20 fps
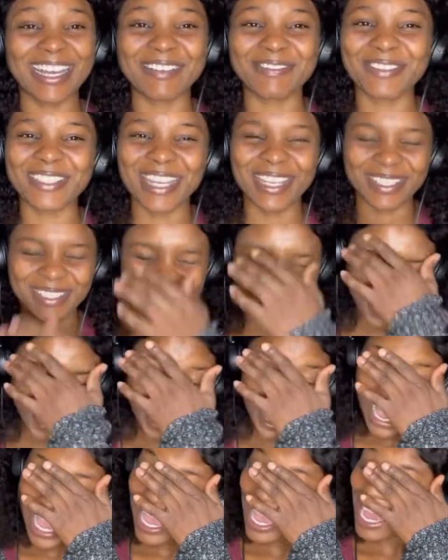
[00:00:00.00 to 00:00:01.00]
i'm trying to
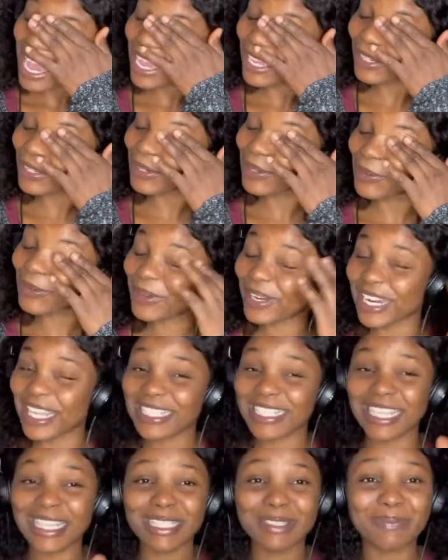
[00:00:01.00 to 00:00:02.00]
i don't know when i
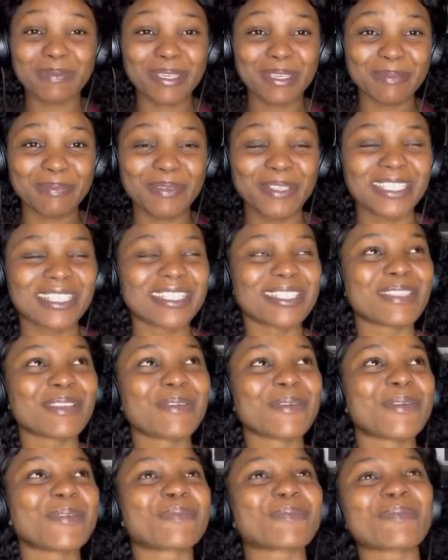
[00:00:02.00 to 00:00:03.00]
start speaking pidgin.
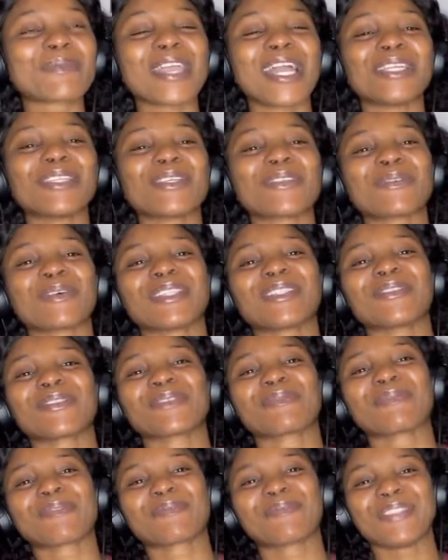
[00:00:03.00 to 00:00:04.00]
sorry i just want to
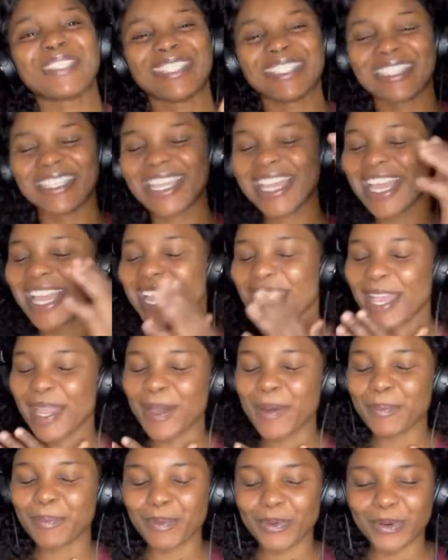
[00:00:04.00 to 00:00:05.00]
speak pidgin.
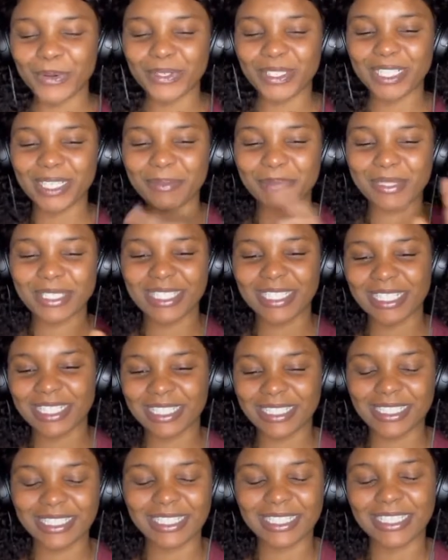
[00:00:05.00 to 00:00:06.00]
but let me say
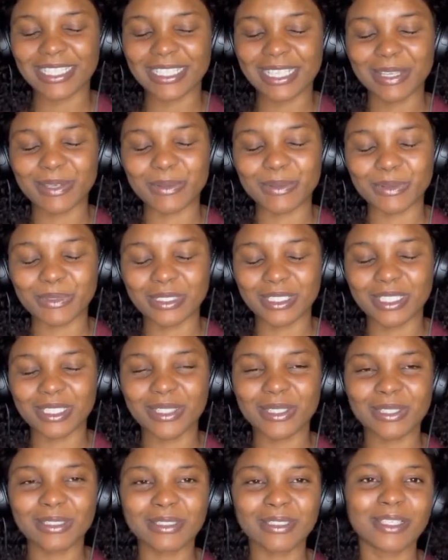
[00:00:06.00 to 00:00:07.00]
it in
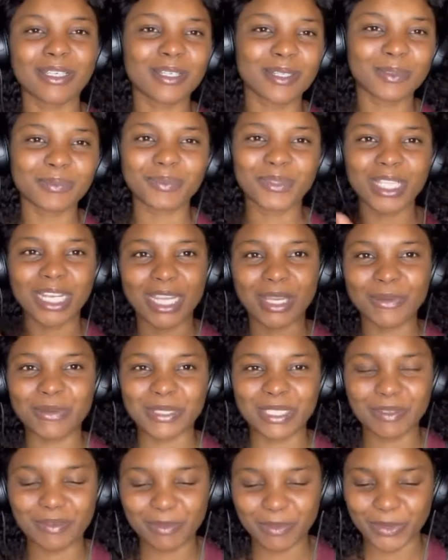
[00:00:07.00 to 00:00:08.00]
the the, um, the
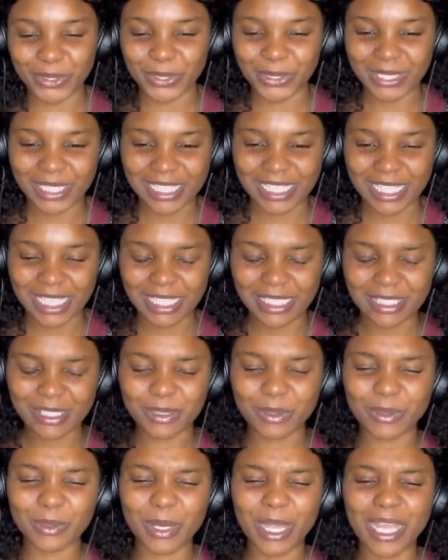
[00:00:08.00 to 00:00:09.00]
language everybody understands
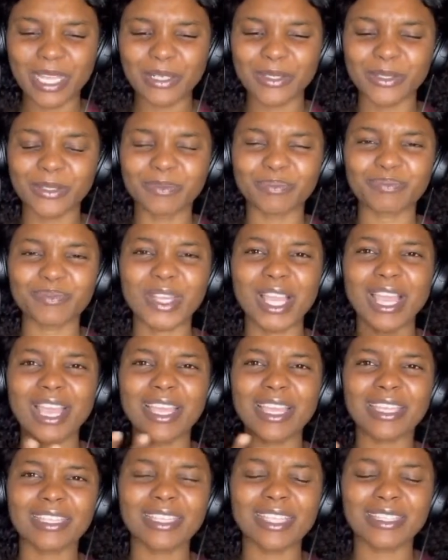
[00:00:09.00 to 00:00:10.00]
so i don't
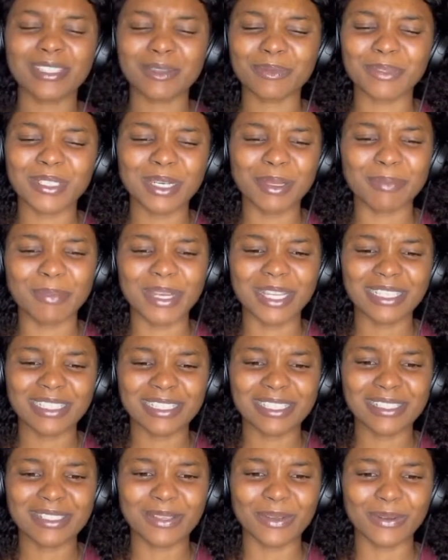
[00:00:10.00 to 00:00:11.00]
i there's something about
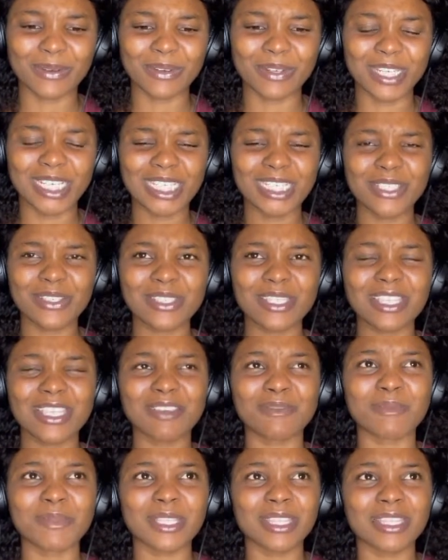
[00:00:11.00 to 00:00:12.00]
this song it just
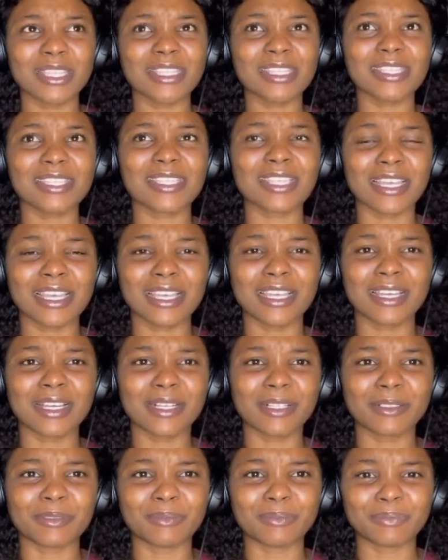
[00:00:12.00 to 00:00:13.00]
gave me this
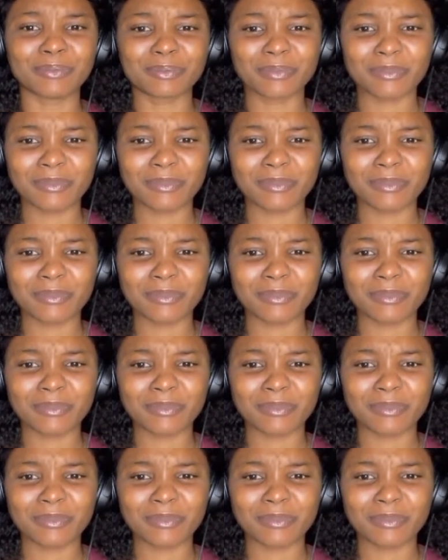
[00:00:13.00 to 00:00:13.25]
um